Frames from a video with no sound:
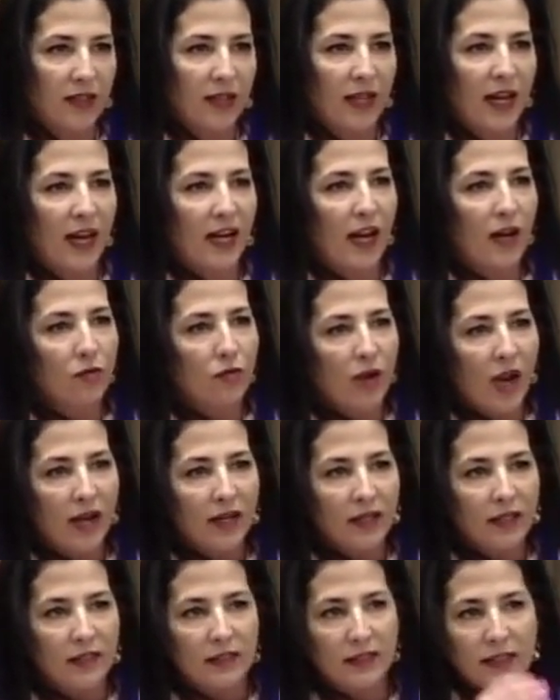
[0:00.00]
and
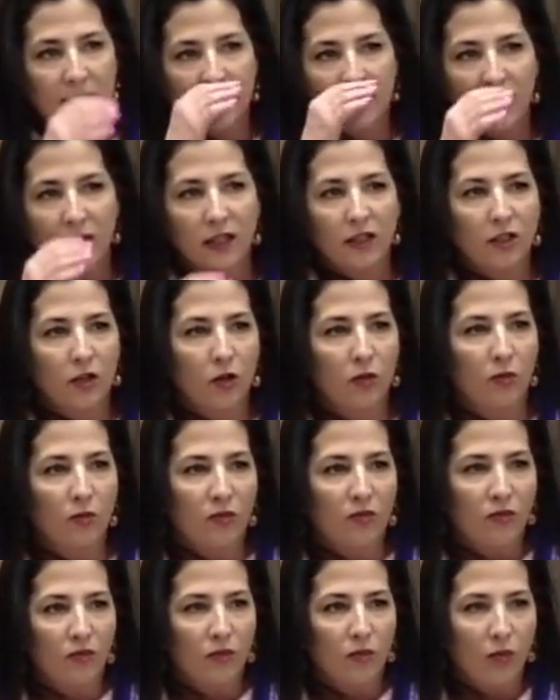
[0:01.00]
ironically, a little
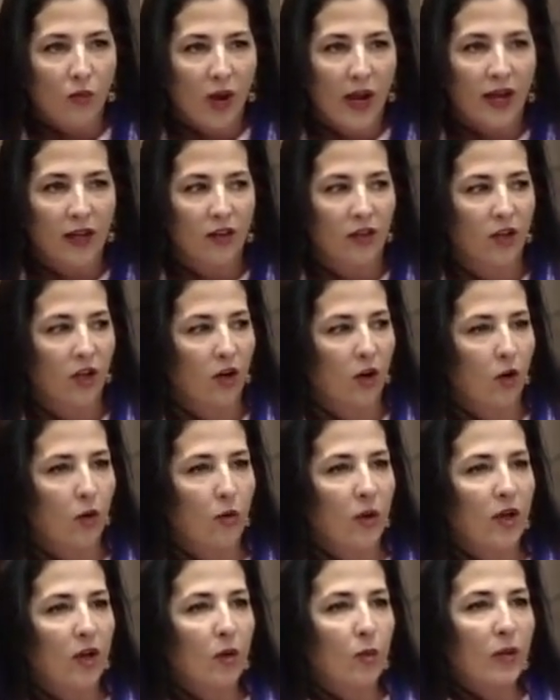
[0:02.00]
while ago,
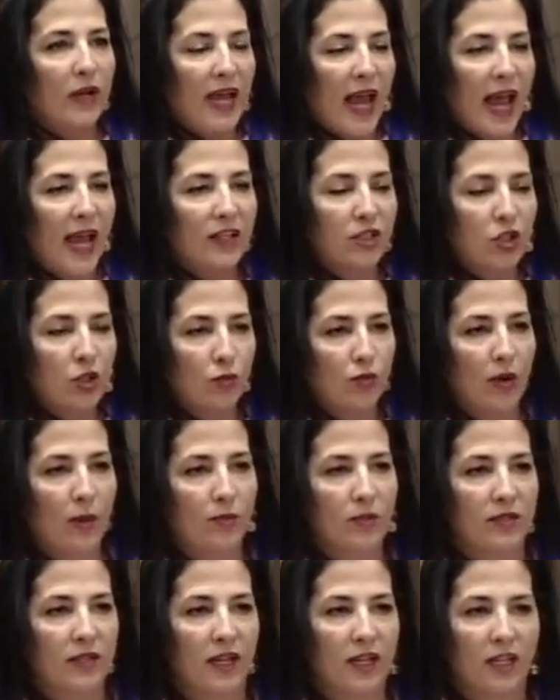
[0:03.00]
we had two
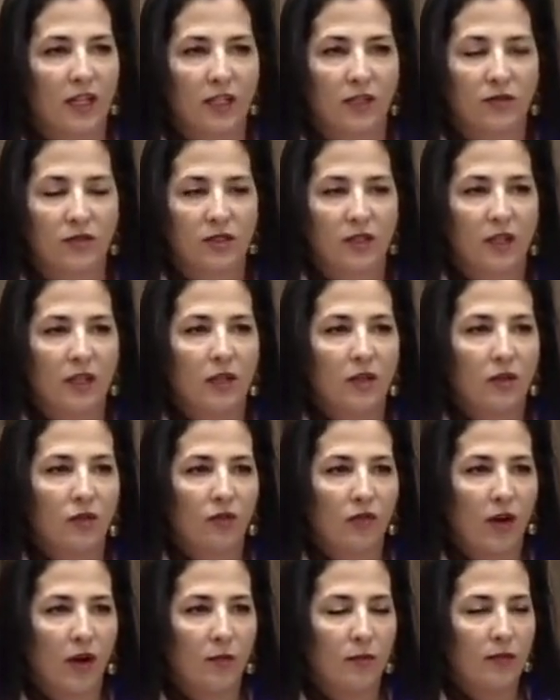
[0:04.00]
representatives
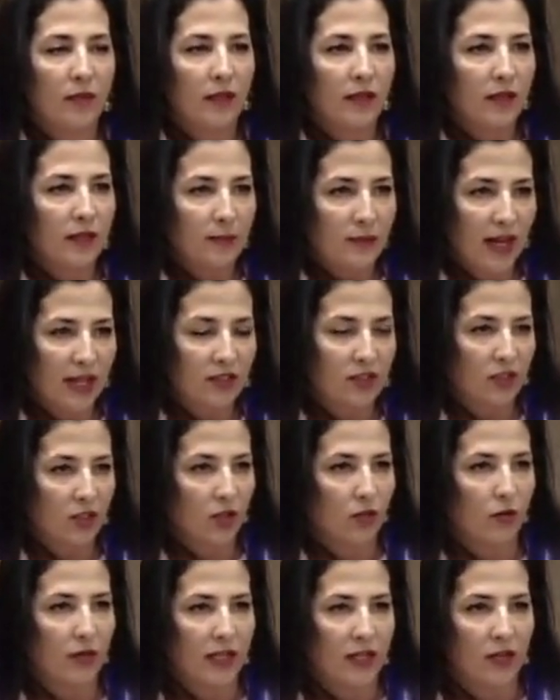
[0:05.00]
from
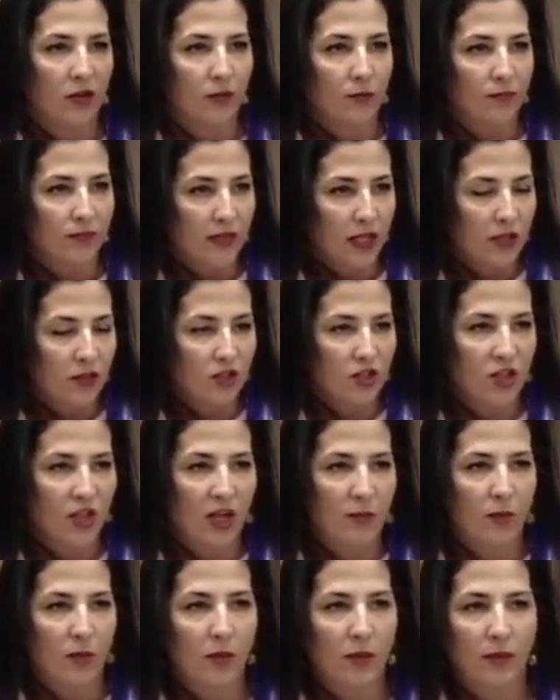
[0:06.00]
Mexico here in the
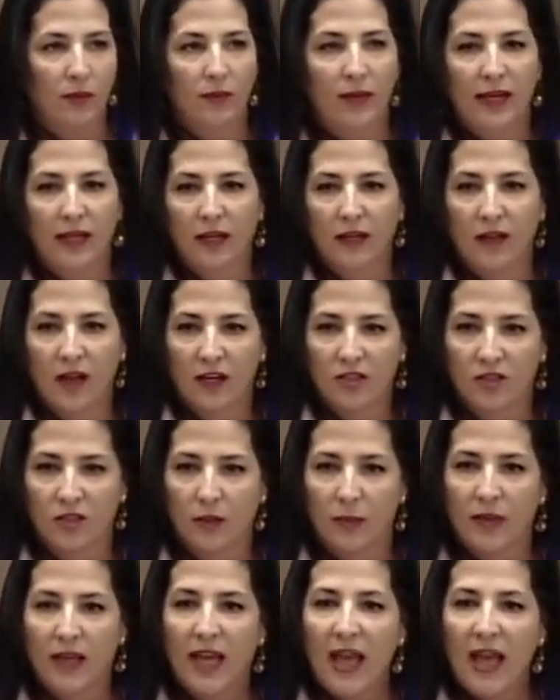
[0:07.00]
chamber where we recognize them.